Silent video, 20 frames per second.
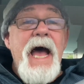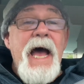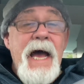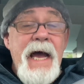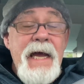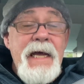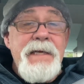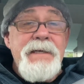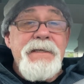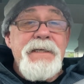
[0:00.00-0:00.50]

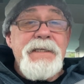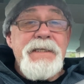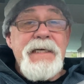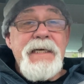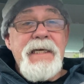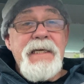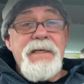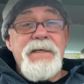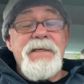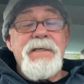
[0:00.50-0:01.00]
and the
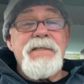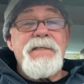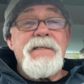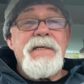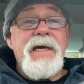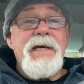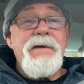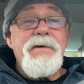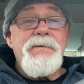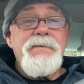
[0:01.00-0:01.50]
dealers,
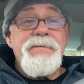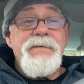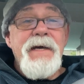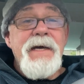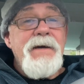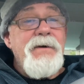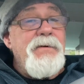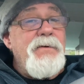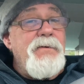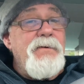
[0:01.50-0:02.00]
they
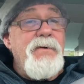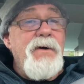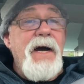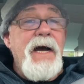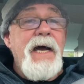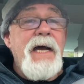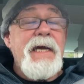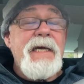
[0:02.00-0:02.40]
all